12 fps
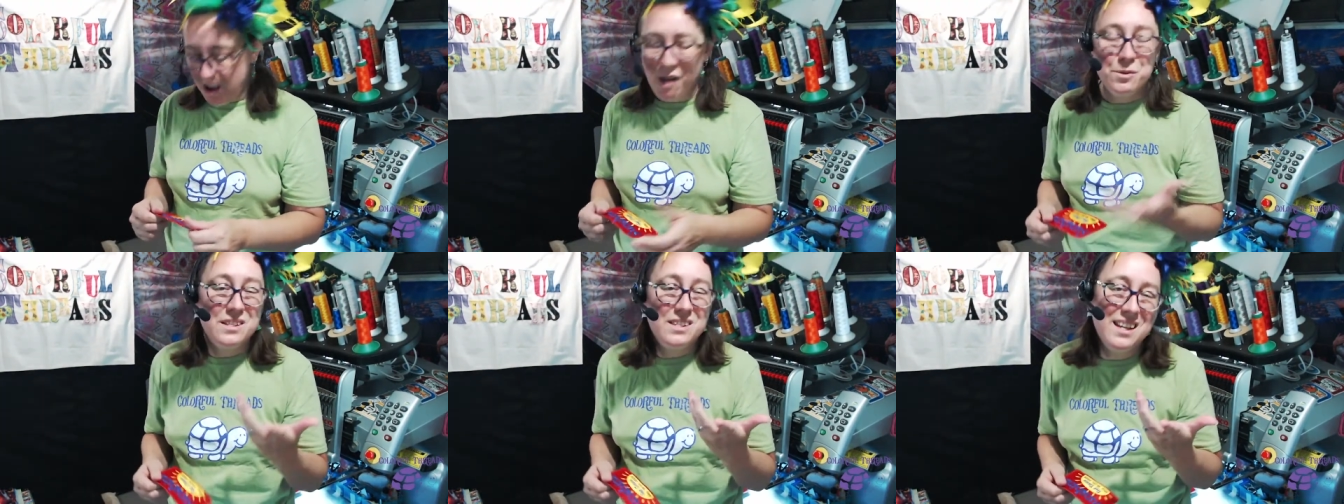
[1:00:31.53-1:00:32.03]
I
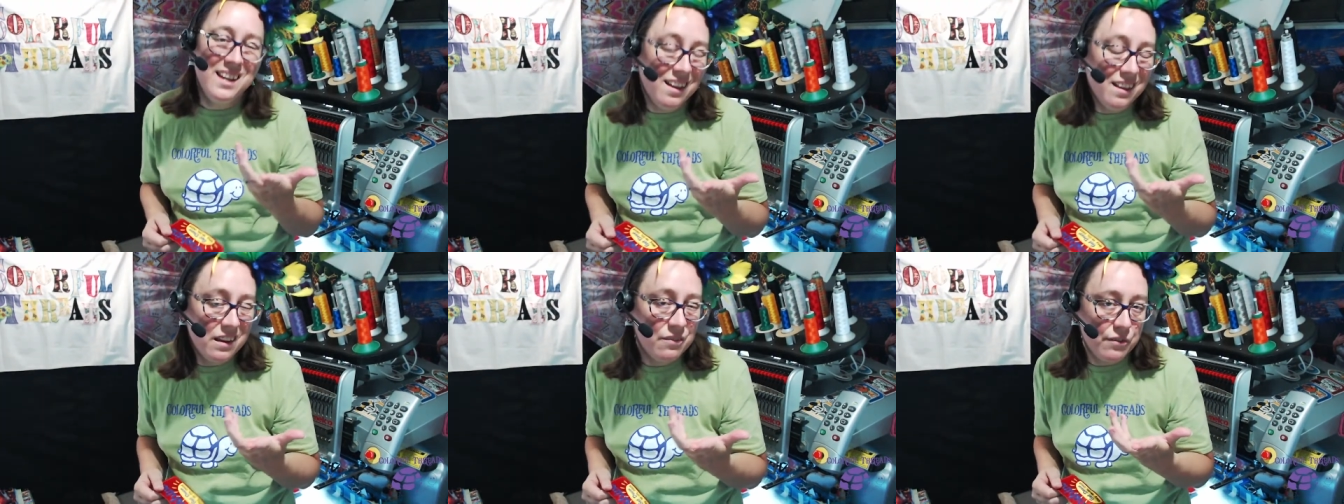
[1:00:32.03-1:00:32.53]
was thinking
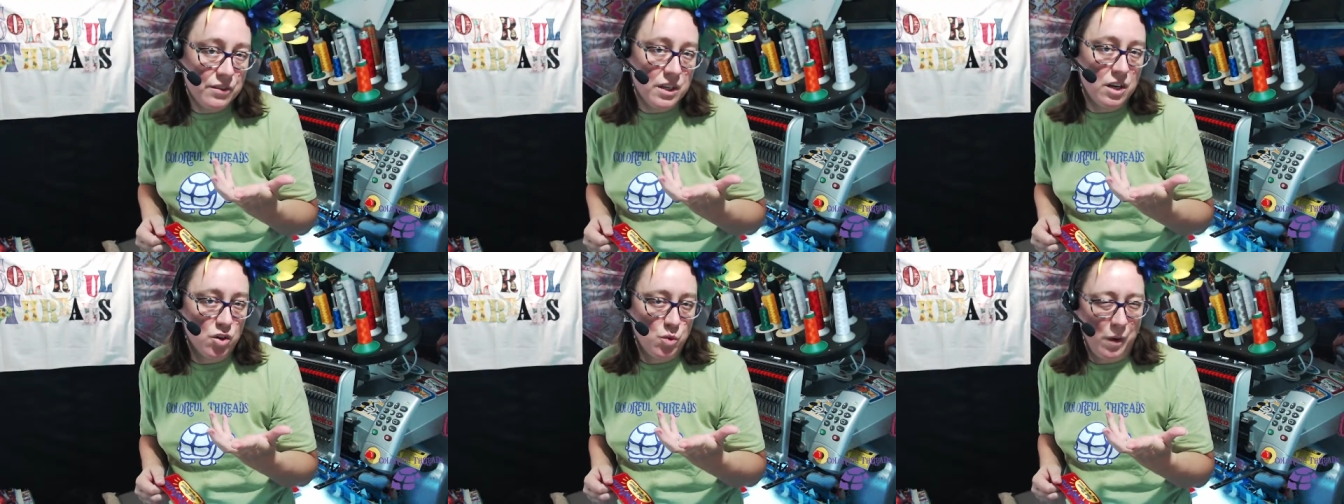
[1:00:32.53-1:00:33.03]
like
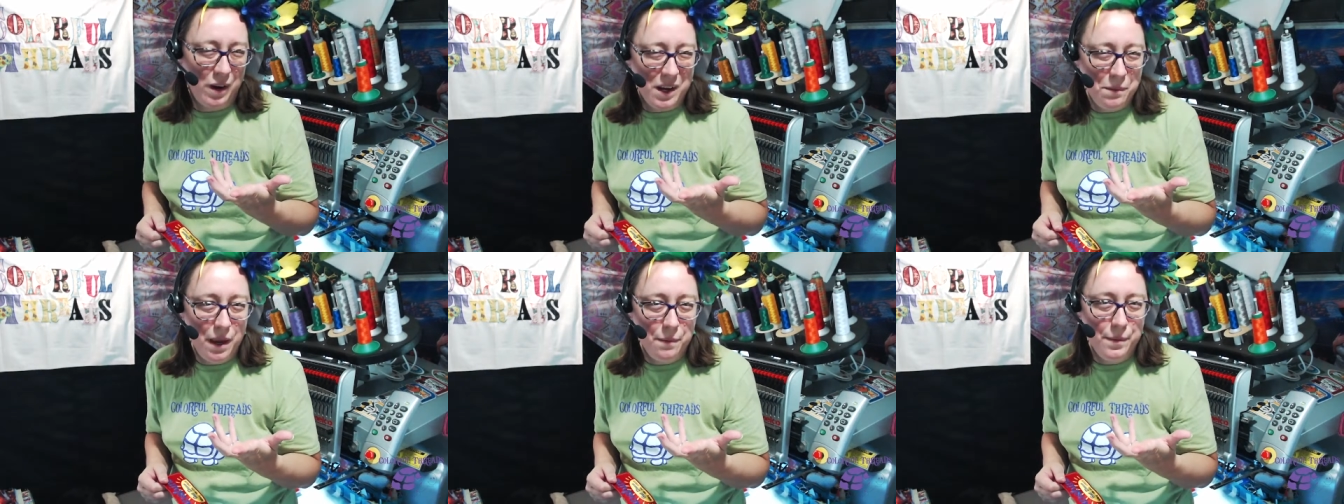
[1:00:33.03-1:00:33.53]
15 or 20
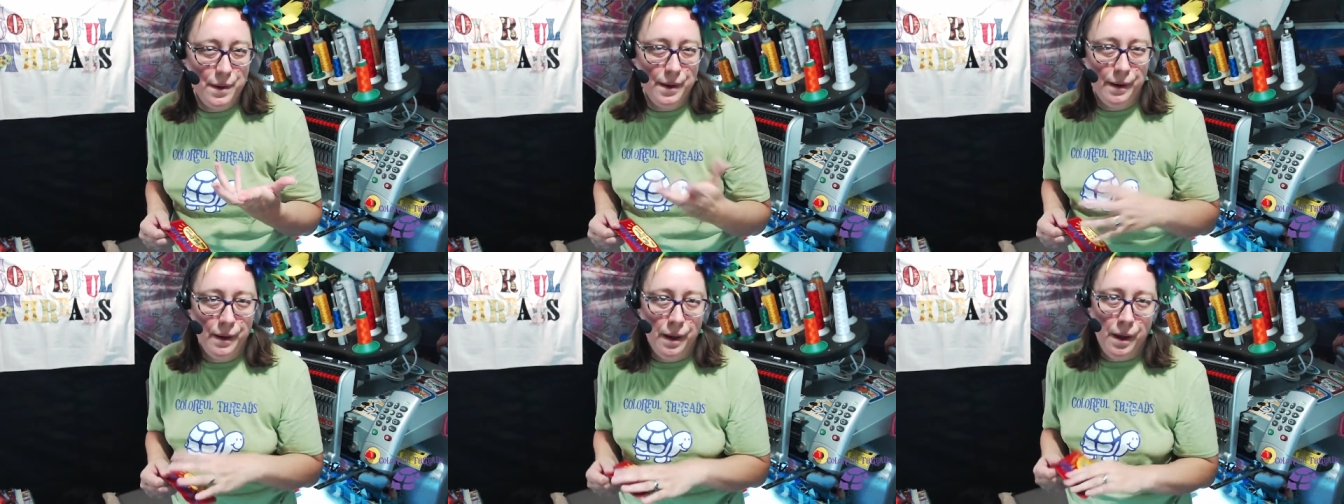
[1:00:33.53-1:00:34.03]

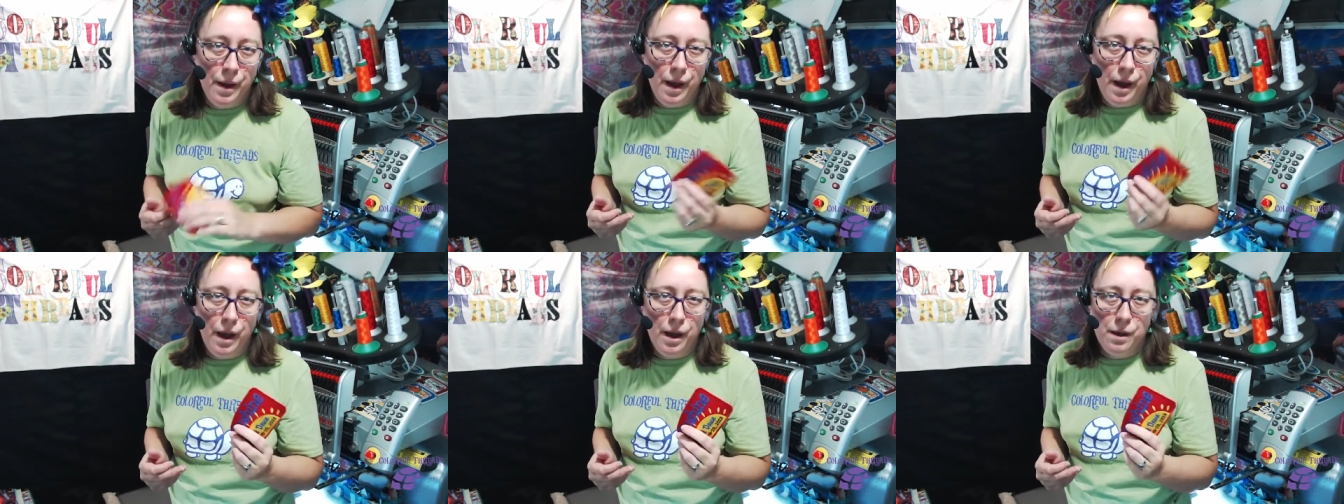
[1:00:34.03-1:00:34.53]
maybe
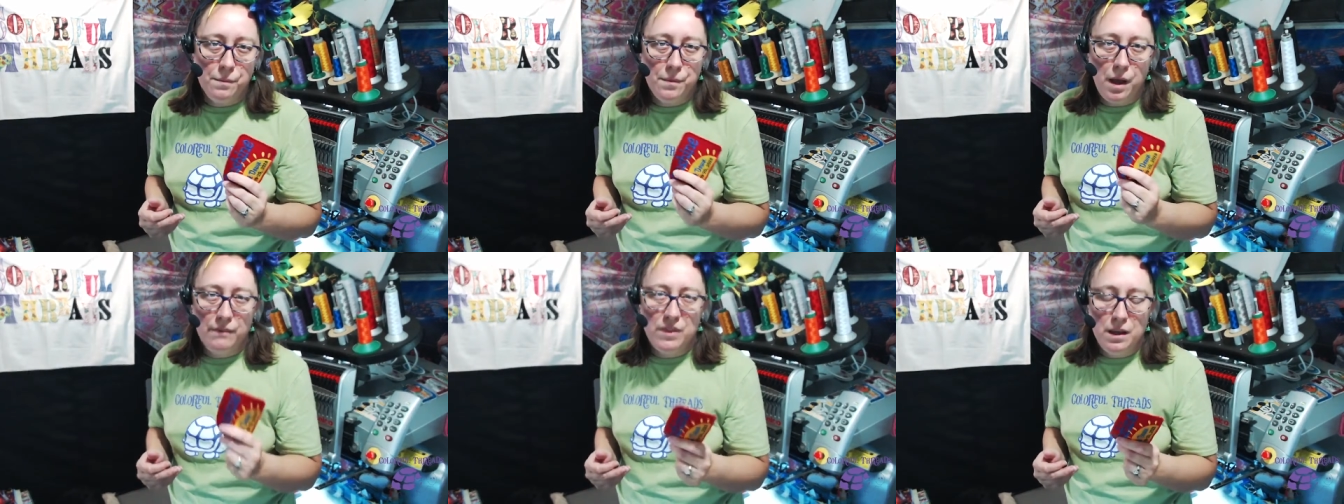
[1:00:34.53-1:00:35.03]
um,
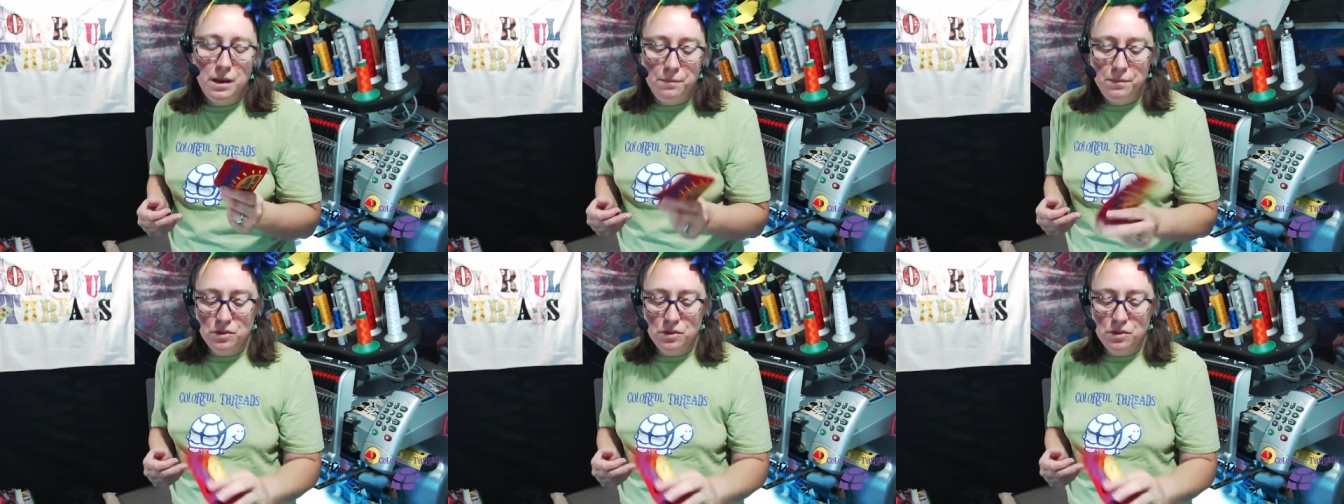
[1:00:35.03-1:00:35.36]
of them.